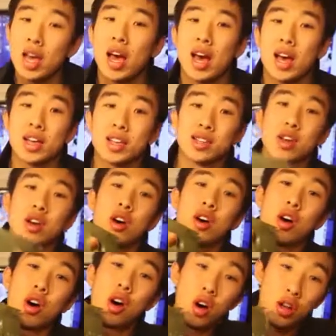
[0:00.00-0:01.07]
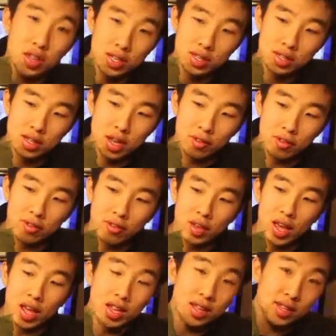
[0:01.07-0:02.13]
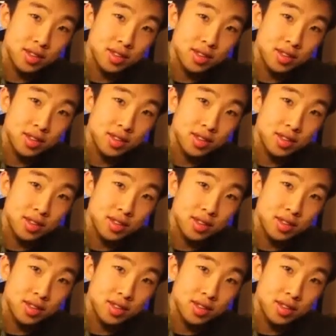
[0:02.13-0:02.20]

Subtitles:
has all this stuff, and it's